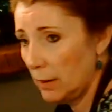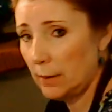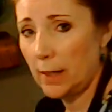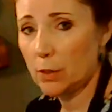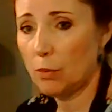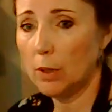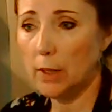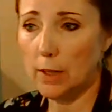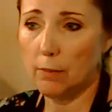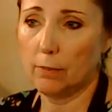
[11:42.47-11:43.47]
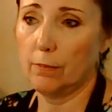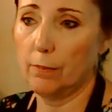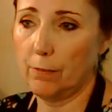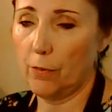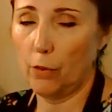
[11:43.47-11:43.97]
and that's really
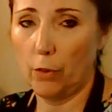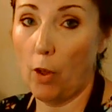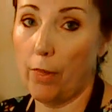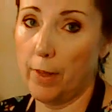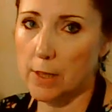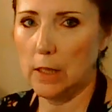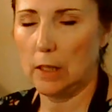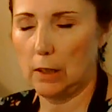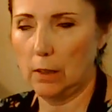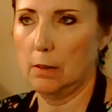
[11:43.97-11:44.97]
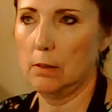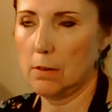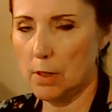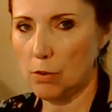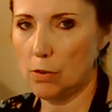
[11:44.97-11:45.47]
for an authentic
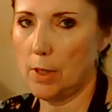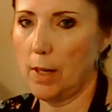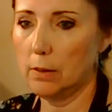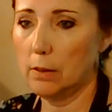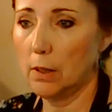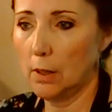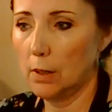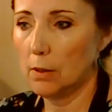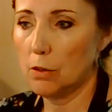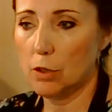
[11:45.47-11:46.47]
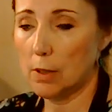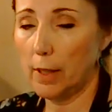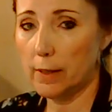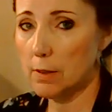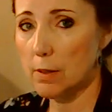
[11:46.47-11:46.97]
Caesar salad. Just
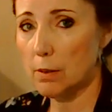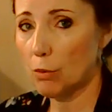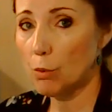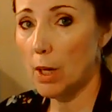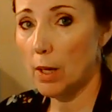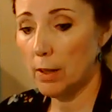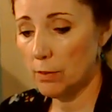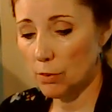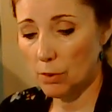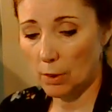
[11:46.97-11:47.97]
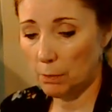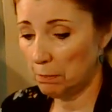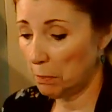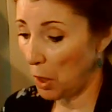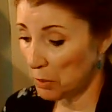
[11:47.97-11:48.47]
lettuce, croutons, and
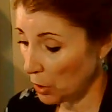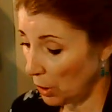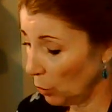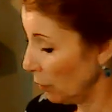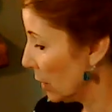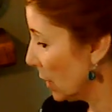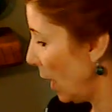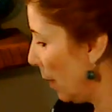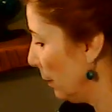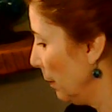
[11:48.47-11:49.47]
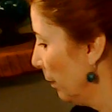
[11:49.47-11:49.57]
parmesan over the top.